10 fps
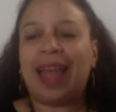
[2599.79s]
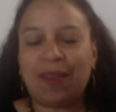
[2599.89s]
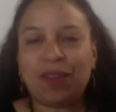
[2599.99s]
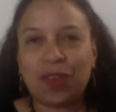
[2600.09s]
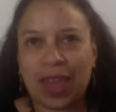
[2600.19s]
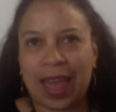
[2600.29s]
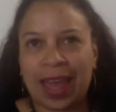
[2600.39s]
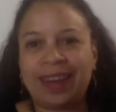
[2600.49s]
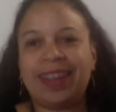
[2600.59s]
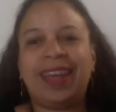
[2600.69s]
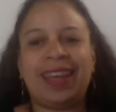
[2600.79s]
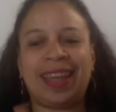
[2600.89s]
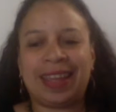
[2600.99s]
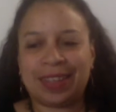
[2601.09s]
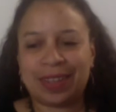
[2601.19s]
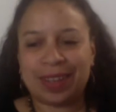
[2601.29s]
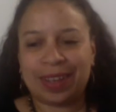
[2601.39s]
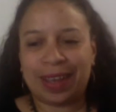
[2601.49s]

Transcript: After that, it gets